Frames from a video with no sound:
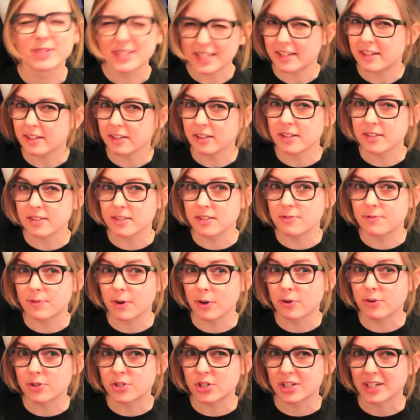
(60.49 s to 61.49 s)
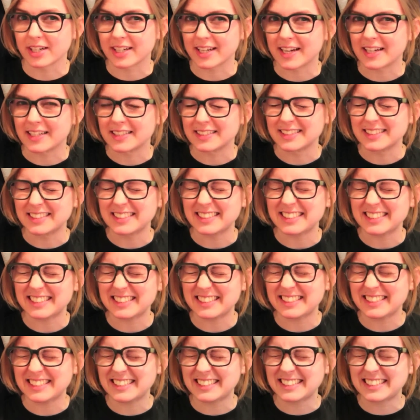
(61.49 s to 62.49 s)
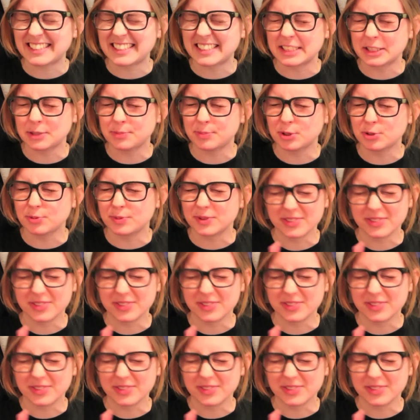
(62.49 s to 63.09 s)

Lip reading: ridiculously photogenic guy. Oh, Honey Boo